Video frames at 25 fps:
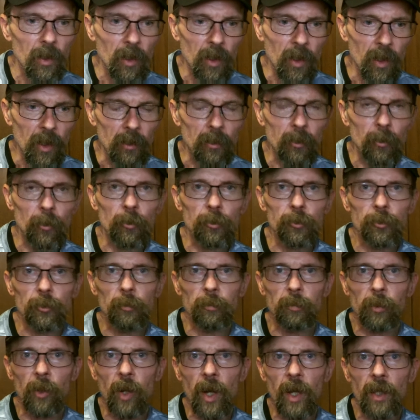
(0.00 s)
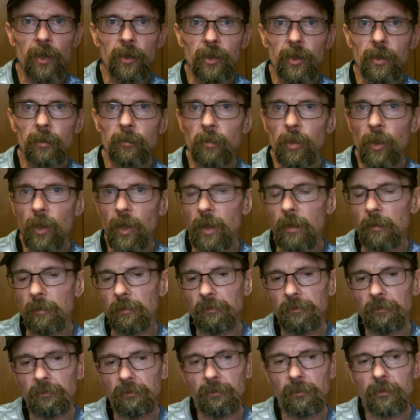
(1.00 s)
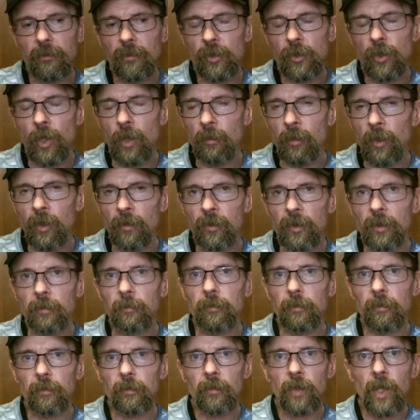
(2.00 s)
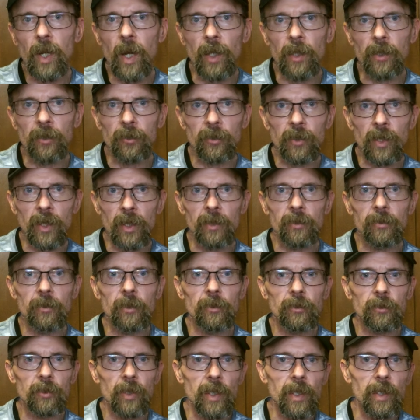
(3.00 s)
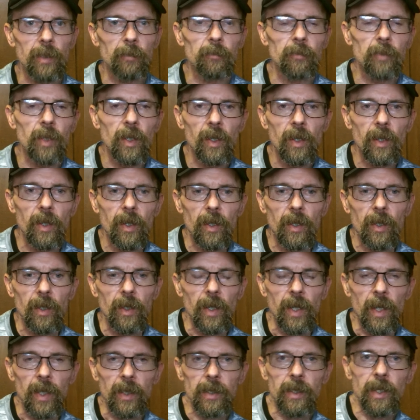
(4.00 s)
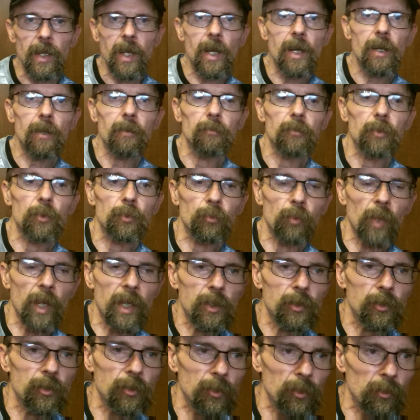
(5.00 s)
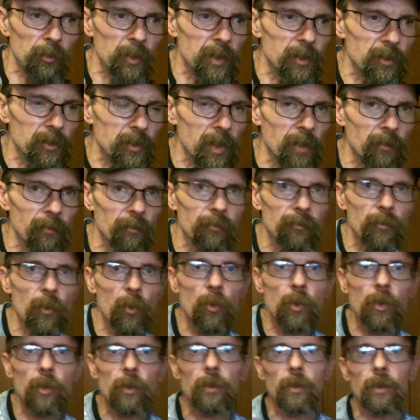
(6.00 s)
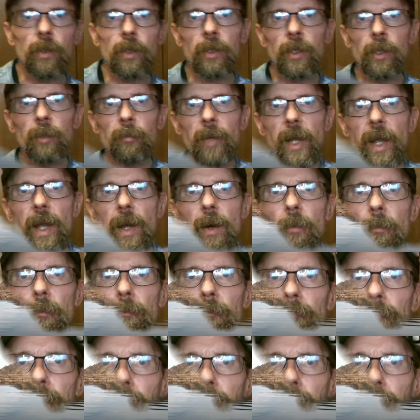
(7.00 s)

Uh, a little surprising, but some of it kind of stays the same. Anyhow, it's Ranger 374, and I'm out.